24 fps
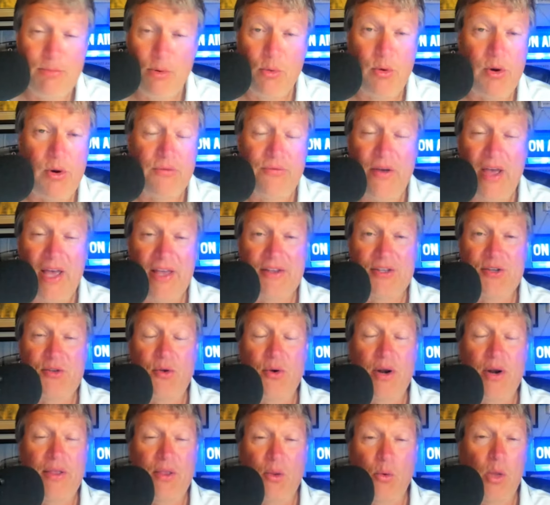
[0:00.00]
Brewer fans
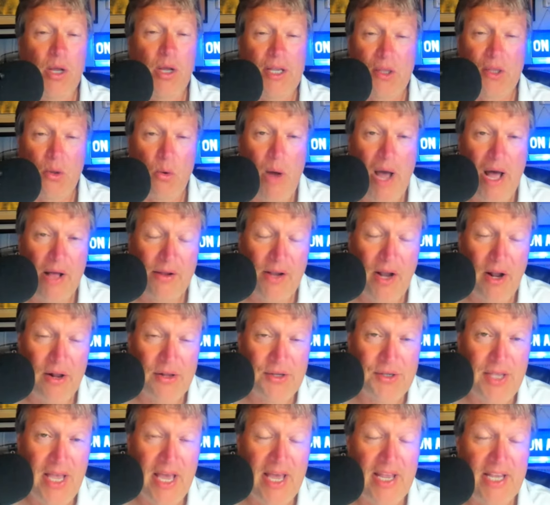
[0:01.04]
don't have to look at the wild
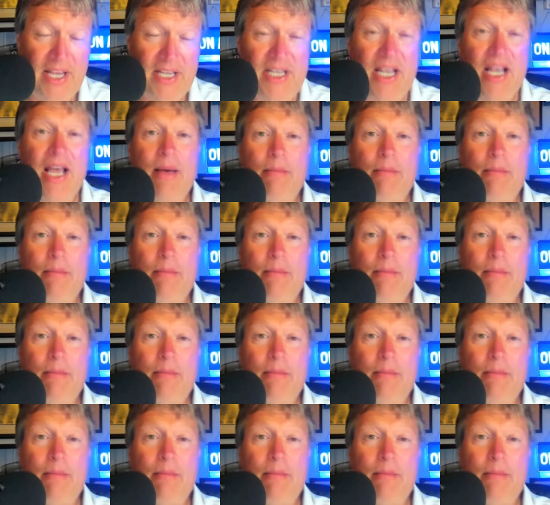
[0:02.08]
card standings